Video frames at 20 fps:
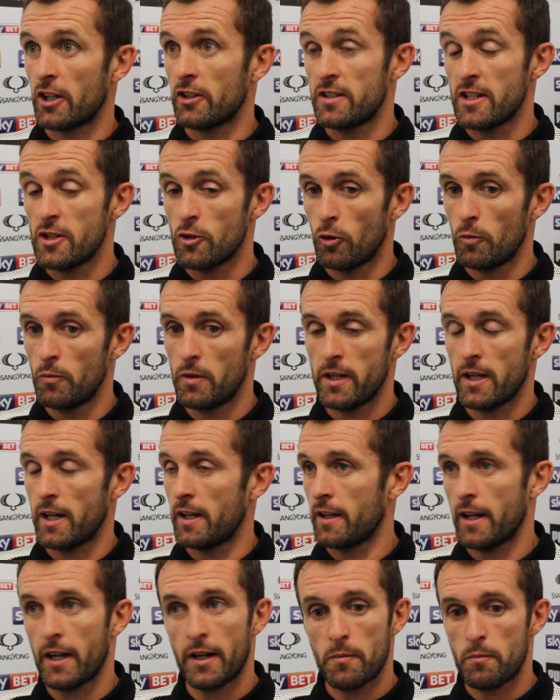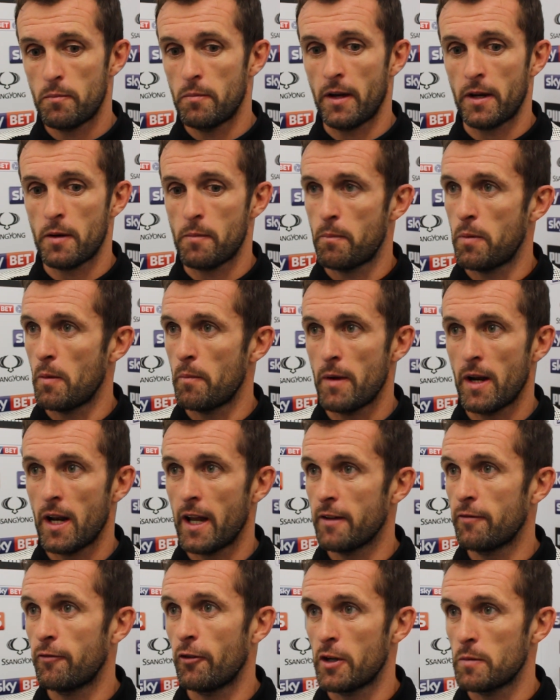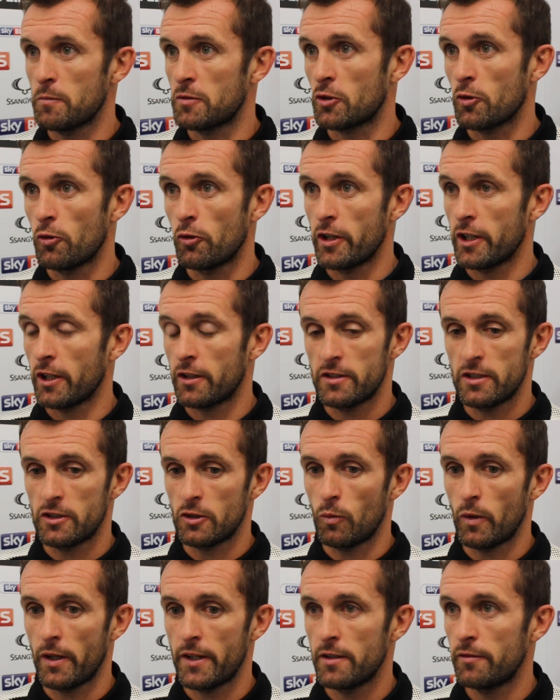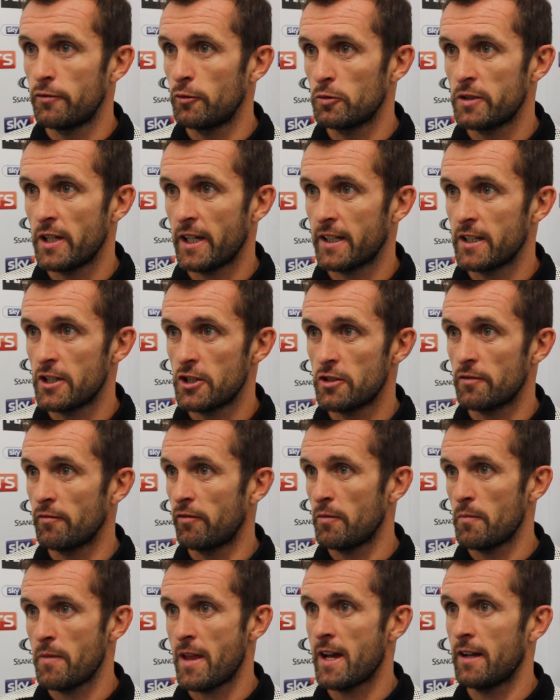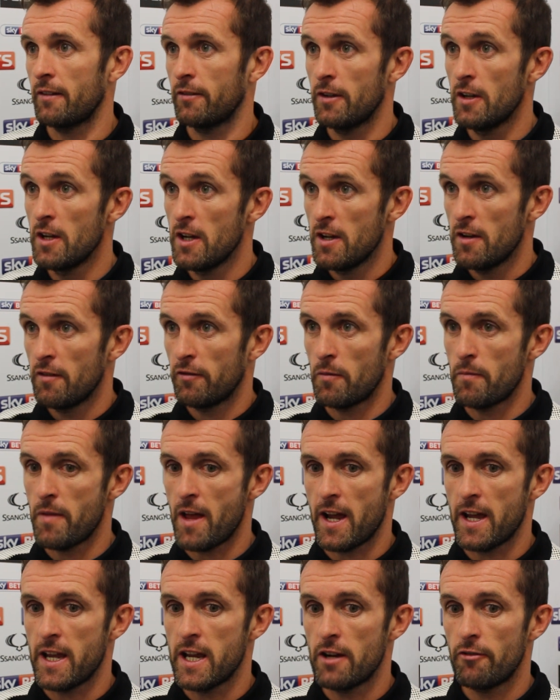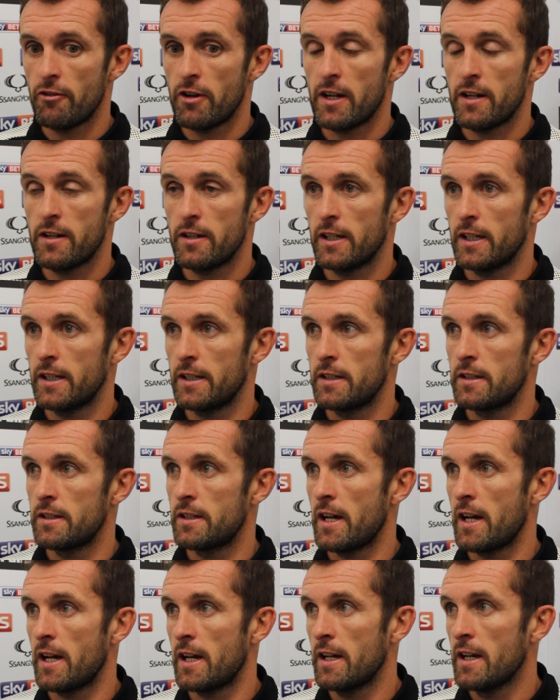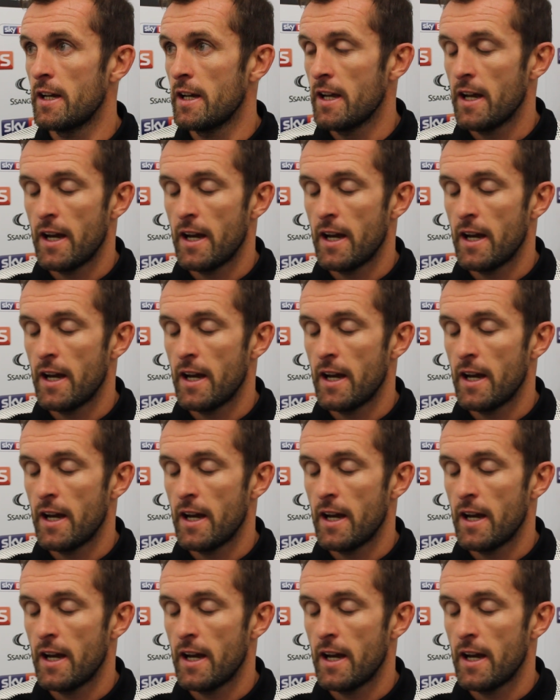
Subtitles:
because he normally, I'd have put my life on him scoring, because he's a wonderful technician from that area, and